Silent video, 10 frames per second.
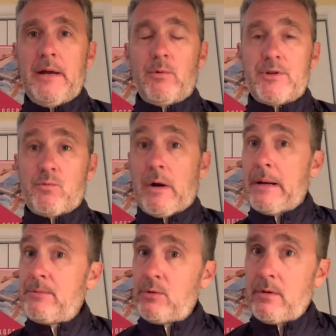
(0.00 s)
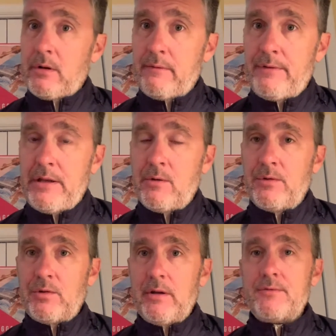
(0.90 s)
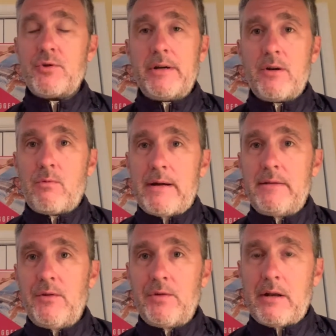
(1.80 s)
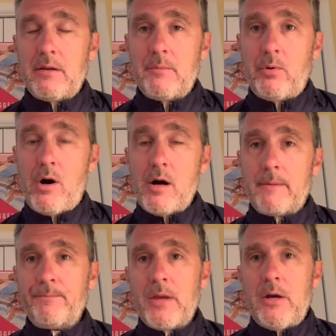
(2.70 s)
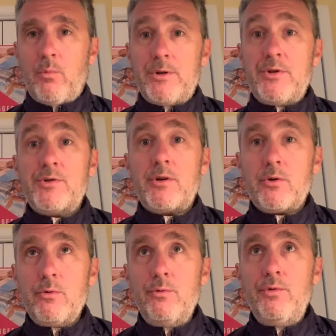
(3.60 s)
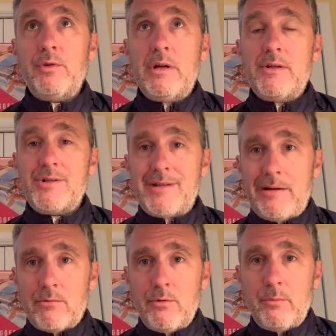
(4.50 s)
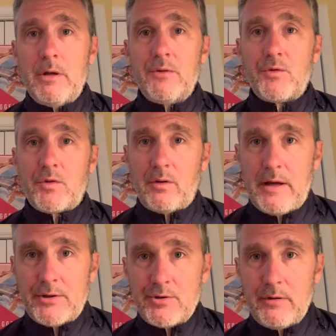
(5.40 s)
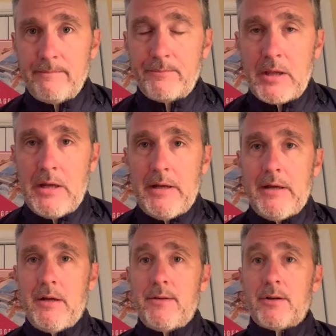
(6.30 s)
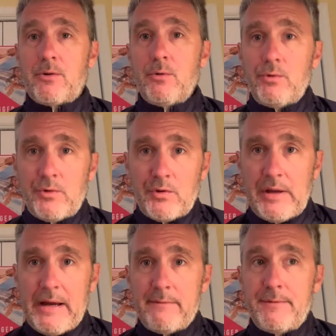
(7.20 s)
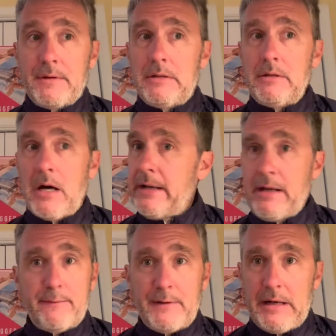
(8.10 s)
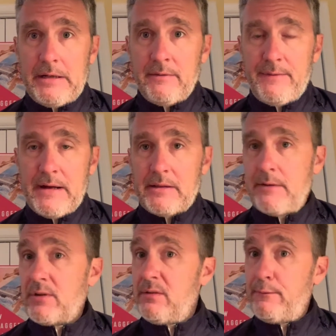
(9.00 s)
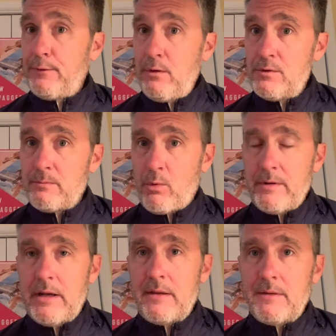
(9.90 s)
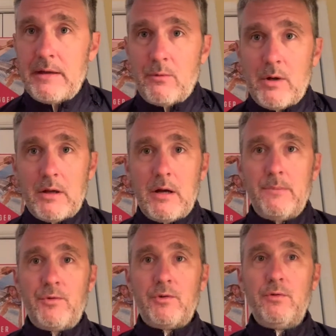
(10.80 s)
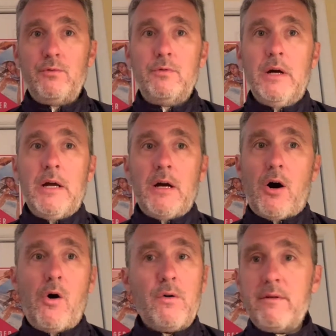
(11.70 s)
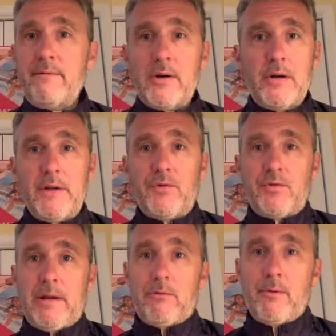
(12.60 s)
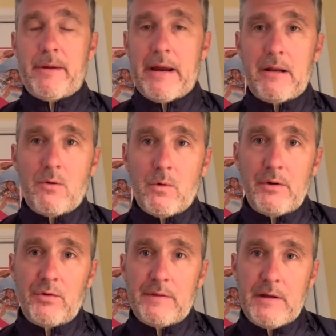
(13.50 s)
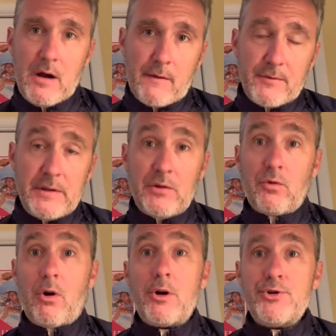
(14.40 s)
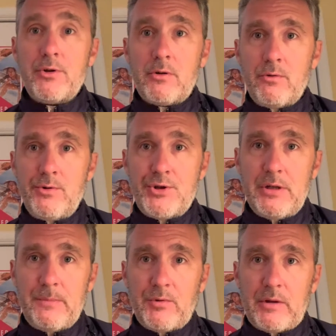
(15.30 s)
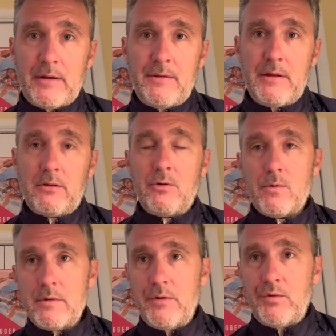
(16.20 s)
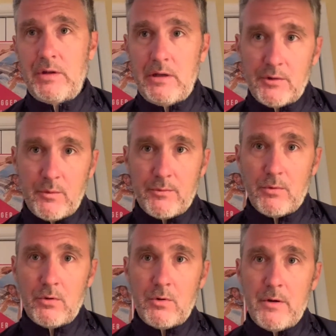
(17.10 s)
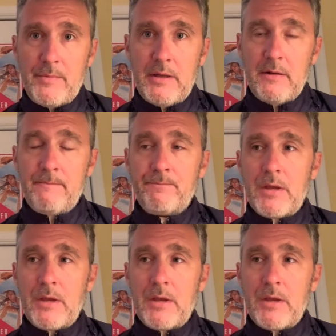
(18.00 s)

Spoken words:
which is why I'm doing it on video instead of trying to write this out on the blog, which is cruise stateroom selection. The cruises have not edified. In fact, they've confused more than anything when it comes to all of the various stateroom categories that they offer. These larger cruise ships like the Allure of the Seas with Royal Caribbean,